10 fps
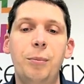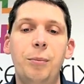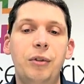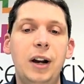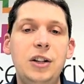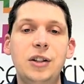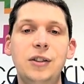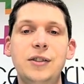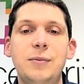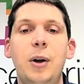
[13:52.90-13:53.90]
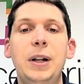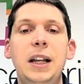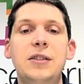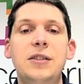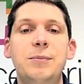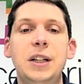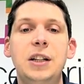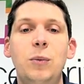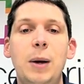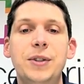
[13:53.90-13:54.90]
operations might be links to
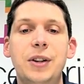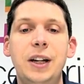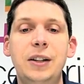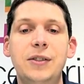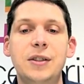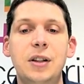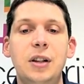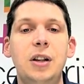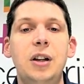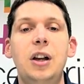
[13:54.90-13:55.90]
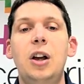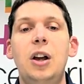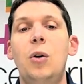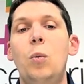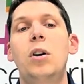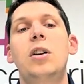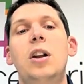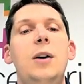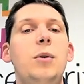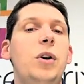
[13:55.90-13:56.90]
particular websites. One
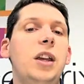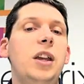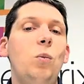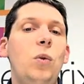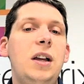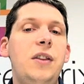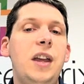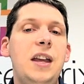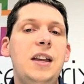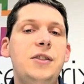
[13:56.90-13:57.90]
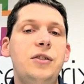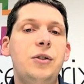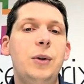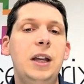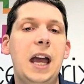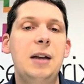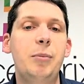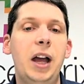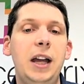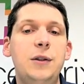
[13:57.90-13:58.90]
client we're working with is doing
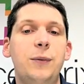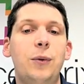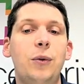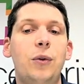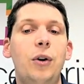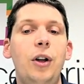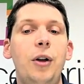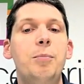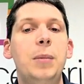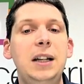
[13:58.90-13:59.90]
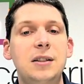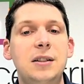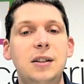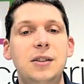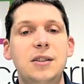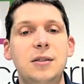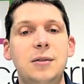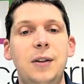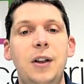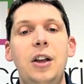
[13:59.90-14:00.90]
a page for maintenance.
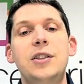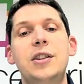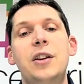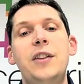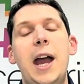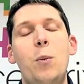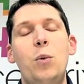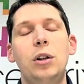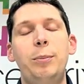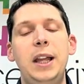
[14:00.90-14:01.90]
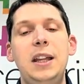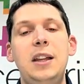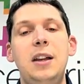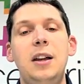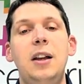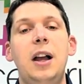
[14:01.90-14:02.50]
So there will be